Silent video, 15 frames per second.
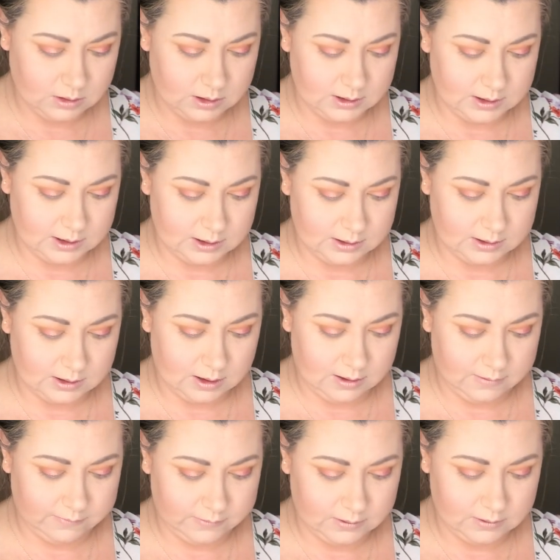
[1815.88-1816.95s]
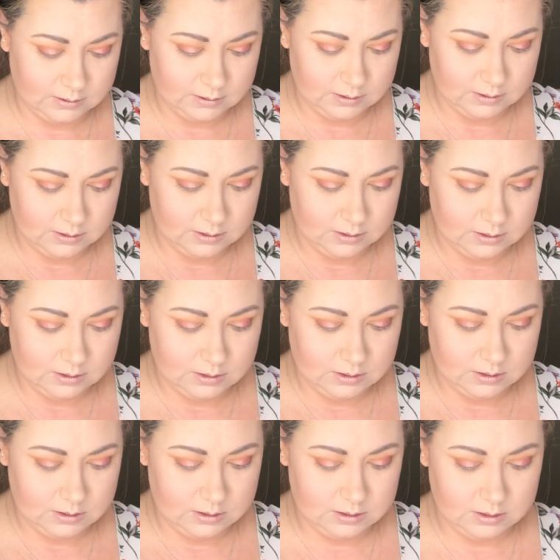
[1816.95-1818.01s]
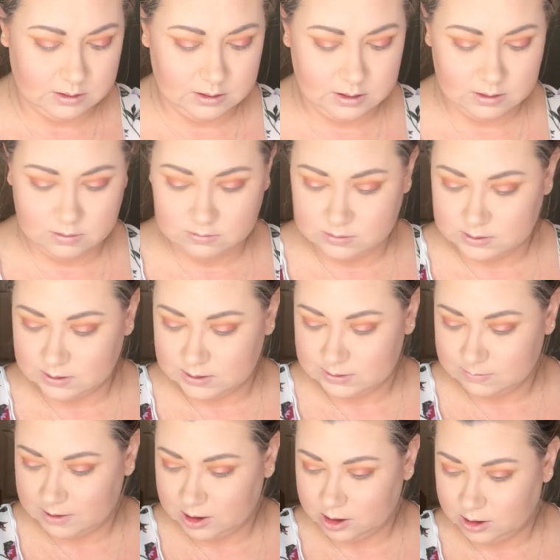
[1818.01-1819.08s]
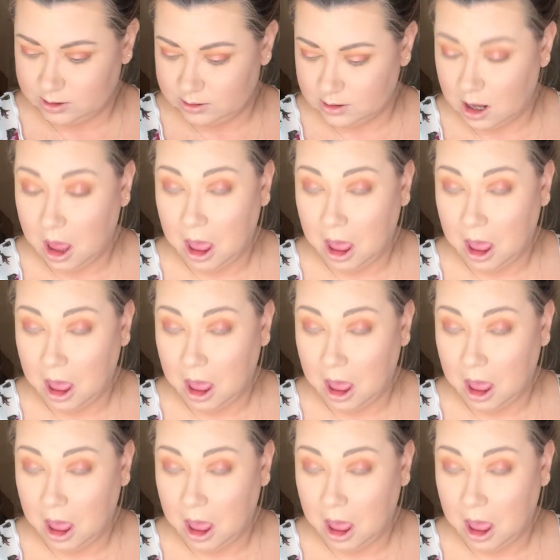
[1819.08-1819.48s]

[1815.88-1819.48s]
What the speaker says: Is it soft? No, so this might hurt.